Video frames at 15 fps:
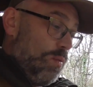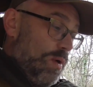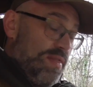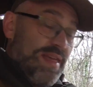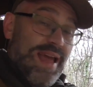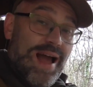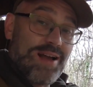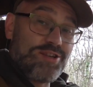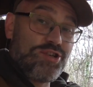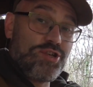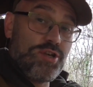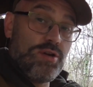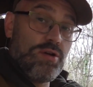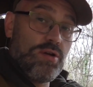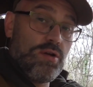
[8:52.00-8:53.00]
with the
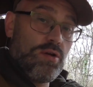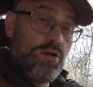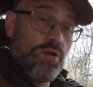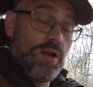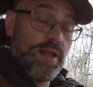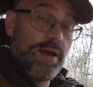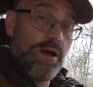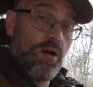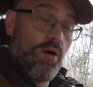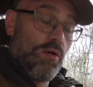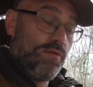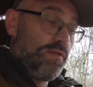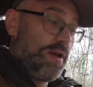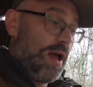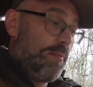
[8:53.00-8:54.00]
ash earlier
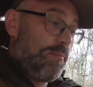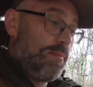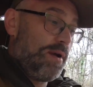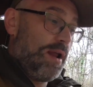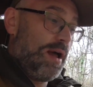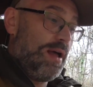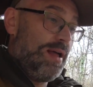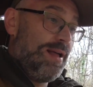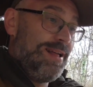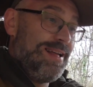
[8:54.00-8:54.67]
off camera,